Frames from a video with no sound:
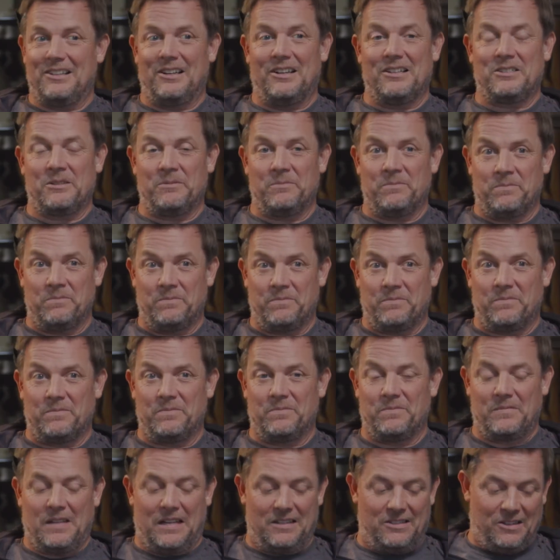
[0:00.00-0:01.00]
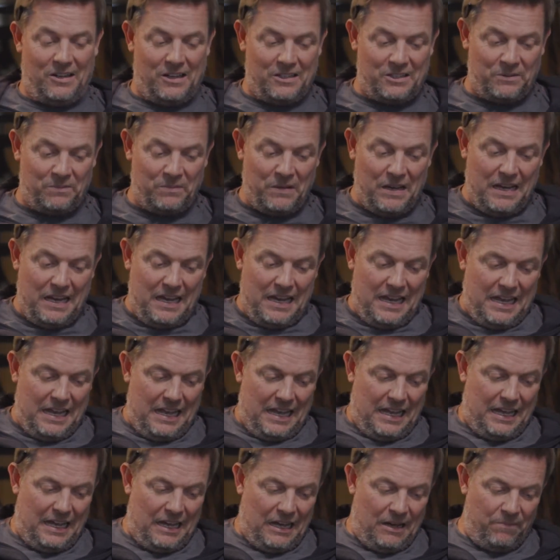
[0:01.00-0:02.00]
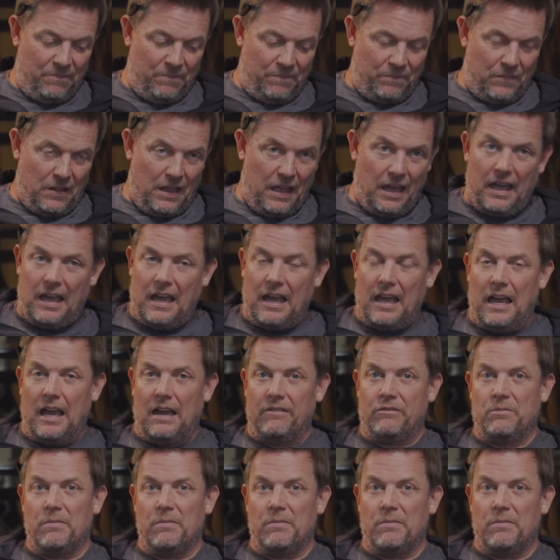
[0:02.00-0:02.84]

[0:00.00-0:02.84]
awesome. That's awesome. Have